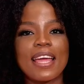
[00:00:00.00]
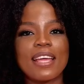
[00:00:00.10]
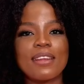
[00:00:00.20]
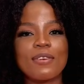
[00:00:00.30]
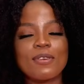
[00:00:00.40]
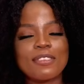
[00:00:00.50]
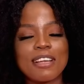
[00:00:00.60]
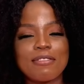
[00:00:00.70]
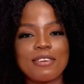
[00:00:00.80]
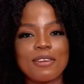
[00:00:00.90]
those that
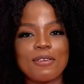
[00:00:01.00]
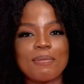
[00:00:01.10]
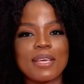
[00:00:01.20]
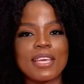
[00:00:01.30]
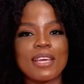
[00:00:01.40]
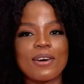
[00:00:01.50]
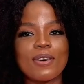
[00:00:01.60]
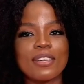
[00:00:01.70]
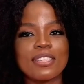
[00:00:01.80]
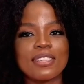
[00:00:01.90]
follow me
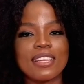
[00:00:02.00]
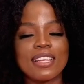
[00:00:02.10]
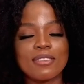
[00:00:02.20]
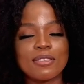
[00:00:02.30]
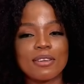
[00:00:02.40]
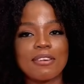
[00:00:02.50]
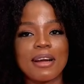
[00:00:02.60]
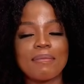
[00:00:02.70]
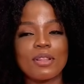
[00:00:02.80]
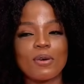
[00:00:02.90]
on
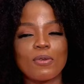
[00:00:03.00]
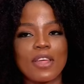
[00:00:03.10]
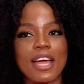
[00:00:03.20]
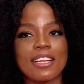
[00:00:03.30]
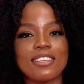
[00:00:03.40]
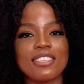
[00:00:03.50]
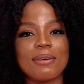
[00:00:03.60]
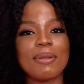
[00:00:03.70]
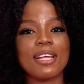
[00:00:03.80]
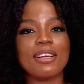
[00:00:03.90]
Instagram know that
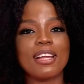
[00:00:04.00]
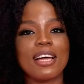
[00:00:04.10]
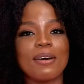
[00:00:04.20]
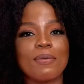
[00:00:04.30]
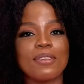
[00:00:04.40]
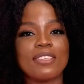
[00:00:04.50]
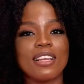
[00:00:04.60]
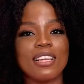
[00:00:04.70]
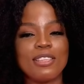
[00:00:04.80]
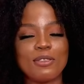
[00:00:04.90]
Shimileniola was a
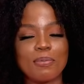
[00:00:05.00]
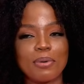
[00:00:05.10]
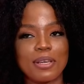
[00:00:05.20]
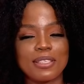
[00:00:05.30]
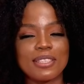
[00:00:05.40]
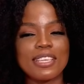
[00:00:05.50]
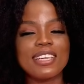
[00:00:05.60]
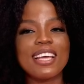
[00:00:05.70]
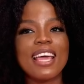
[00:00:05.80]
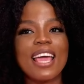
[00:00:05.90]
little person,
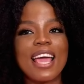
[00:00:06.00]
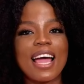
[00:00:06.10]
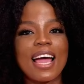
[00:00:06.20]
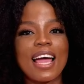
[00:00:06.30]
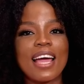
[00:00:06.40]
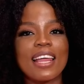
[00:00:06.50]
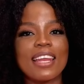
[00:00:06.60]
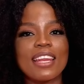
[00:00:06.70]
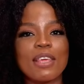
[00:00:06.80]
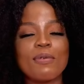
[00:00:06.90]
and
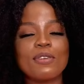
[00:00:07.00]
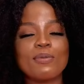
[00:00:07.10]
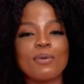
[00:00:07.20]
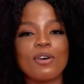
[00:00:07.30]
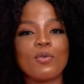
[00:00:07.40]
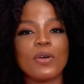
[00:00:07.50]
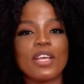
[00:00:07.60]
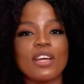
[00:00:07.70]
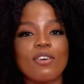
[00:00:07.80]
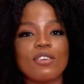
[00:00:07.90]
he was born with a
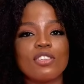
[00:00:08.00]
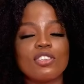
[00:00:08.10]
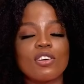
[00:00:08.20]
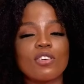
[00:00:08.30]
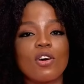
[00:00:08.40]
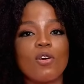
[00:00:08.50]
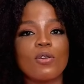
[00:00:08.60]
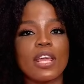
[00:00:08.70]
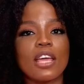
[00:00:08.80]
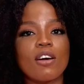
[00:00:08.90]
condition called
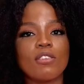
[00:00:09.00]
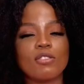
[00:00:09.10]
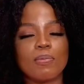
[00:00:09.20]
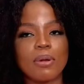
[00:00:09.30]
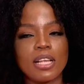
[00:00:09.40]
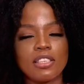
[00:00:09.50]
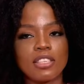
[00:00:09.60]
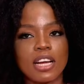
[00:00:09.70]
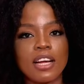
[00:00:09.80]
achondroplasia.